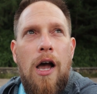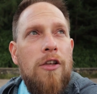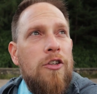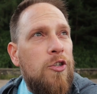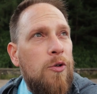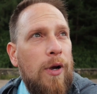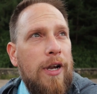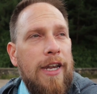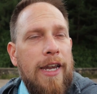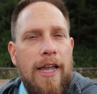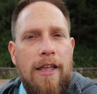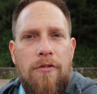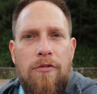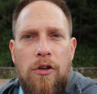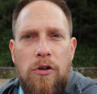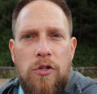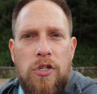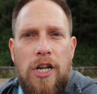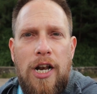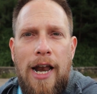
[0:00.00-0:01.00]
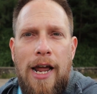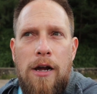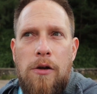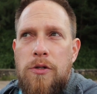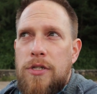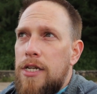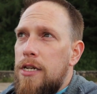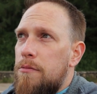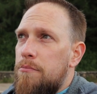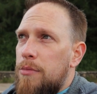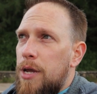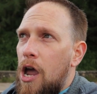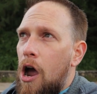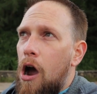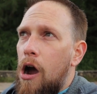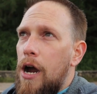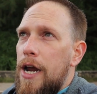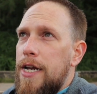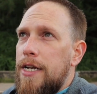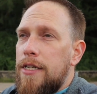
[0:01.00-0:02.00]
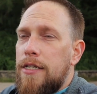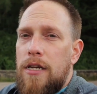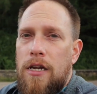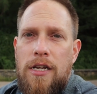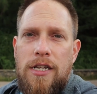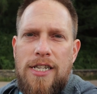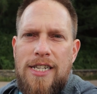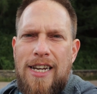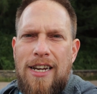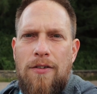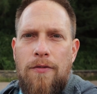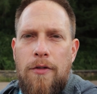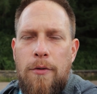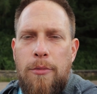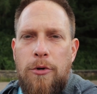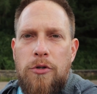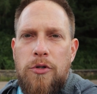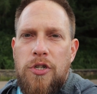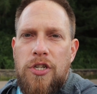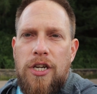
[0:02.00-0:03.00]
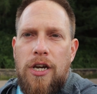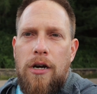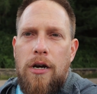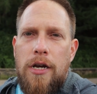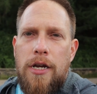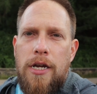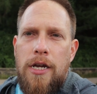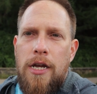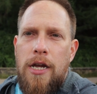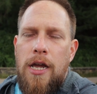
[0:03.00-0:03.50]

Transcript: so I can get those clouds in behind instead of the blue sky.